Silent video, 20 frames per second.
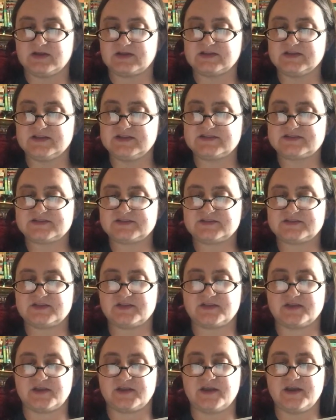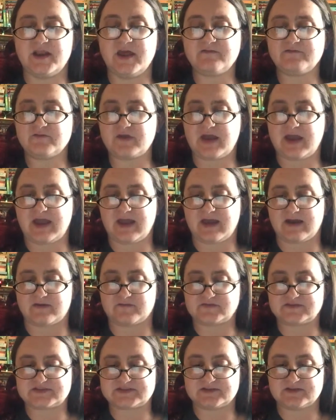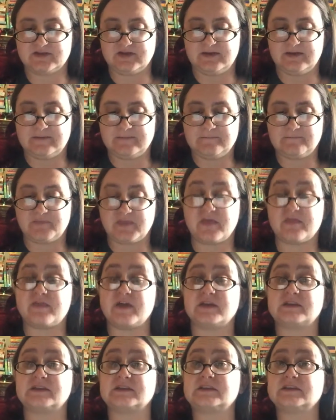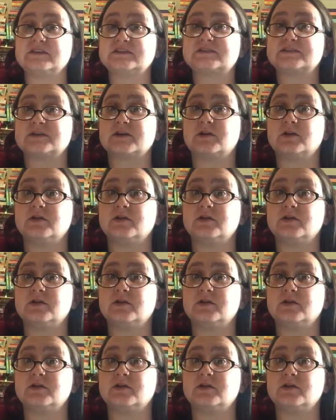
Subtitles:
Listen to the never haves, then listen